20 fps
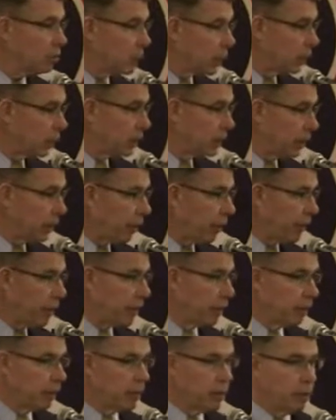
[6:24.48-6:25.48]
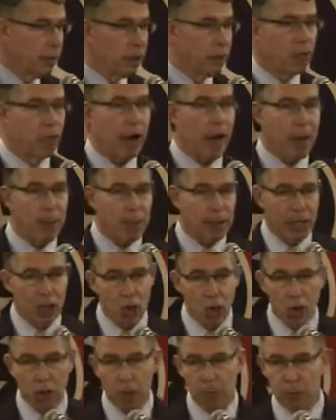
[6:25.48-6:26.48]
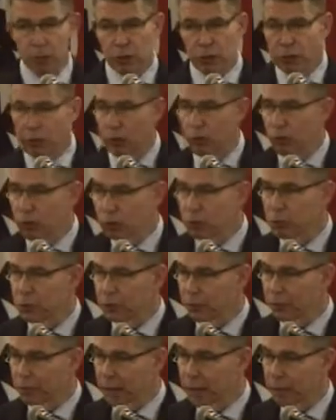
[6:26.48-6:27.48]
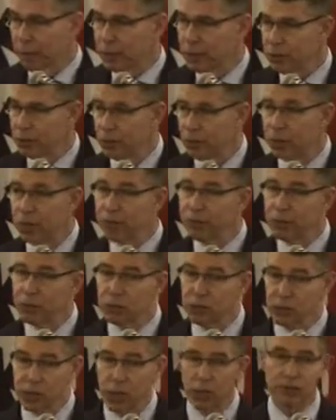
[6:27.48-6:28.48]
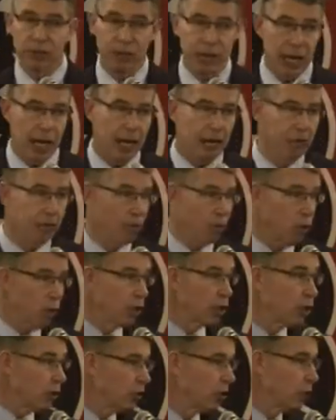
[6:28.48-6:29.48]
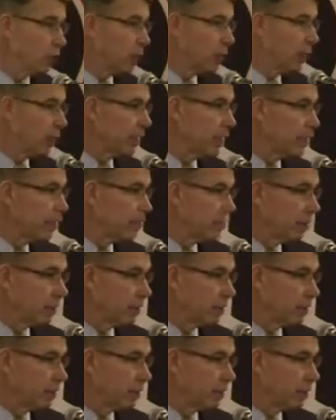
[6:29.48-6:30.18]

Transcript: military, wrapping arms around troops and families. So give yourselves a hand for what you do, please.